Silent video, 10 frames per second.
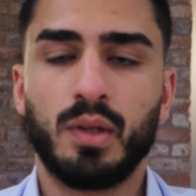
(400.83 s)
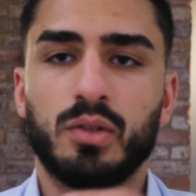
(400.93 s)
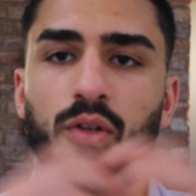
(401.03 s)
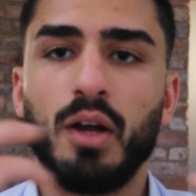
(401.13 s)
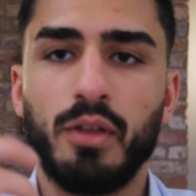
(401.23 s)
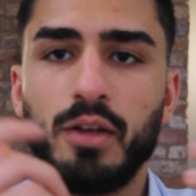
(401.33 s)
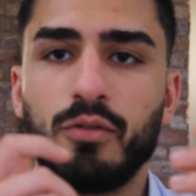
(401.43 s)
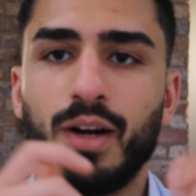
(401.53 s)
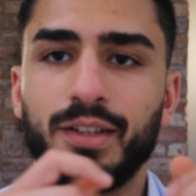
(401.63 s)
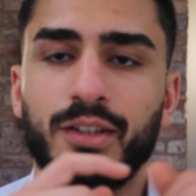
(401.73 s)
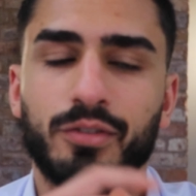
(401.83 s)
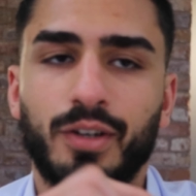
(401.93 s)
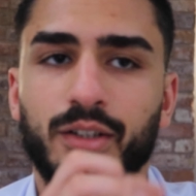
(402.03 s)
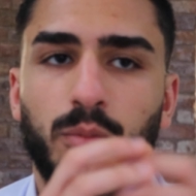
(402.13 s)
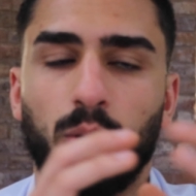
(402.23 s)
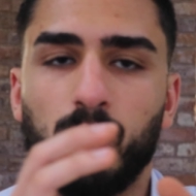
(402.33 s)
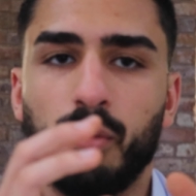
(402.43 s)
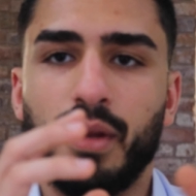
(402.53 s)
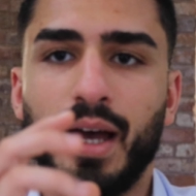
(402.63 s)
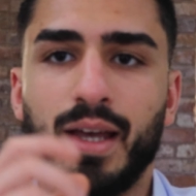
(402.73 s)
So now that you've identified a
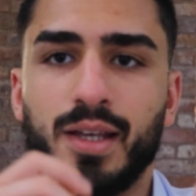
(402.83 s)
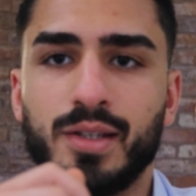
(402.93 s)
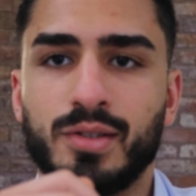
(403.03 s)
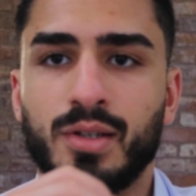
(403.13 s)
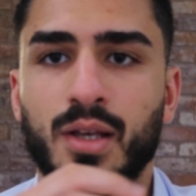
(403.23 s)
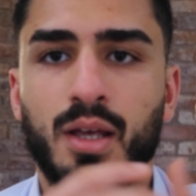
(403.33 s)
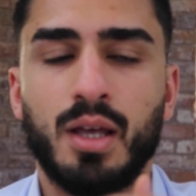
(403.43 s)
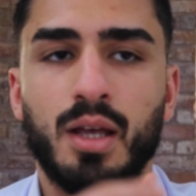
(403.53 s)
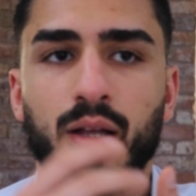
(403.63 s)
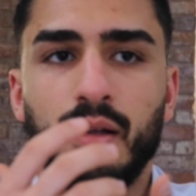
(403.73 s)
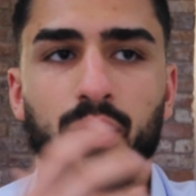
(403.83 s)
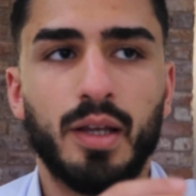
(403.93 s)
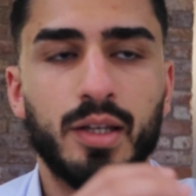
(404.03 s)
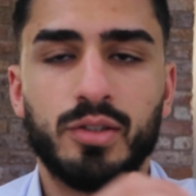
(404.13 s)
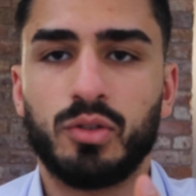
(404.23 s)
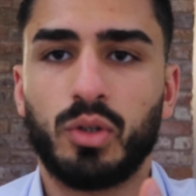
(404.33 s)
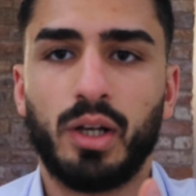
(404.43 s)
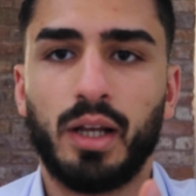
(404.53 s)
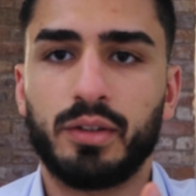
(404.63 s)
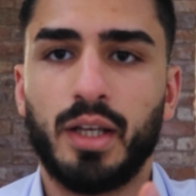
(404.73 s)
problem that is easy to
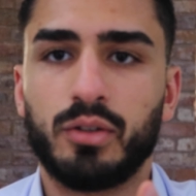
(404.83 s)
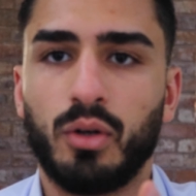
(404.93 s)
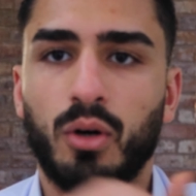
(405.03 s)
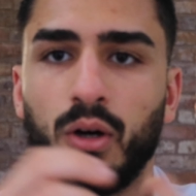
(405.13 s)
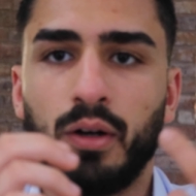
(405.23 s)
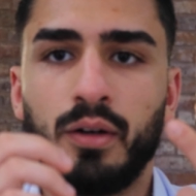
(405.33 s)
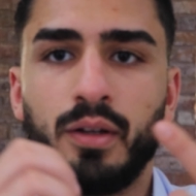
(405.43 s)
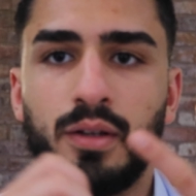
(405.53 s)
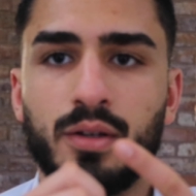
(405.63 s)
collect data on,